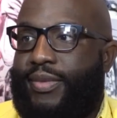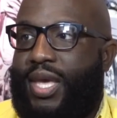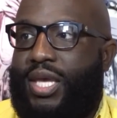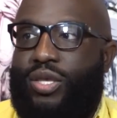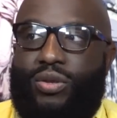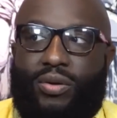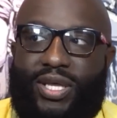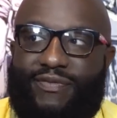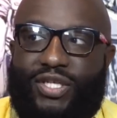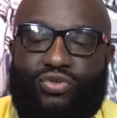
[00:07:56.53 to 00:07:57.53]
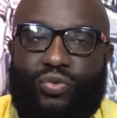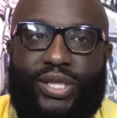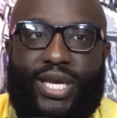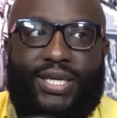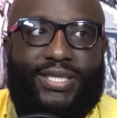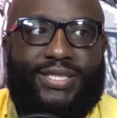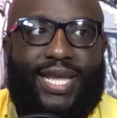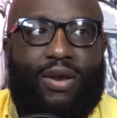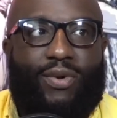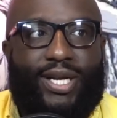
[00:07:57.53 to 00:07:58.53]
You don't even truly
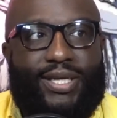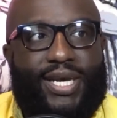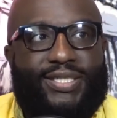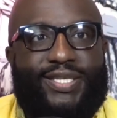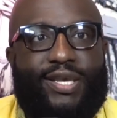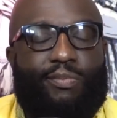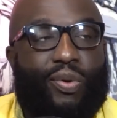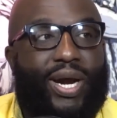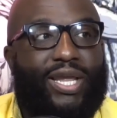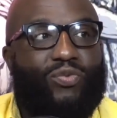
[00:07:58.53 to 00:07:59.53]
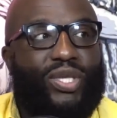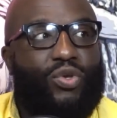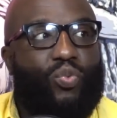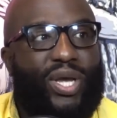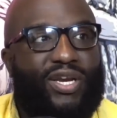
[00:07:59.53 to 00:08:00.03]
understand what it does to your brain when you win the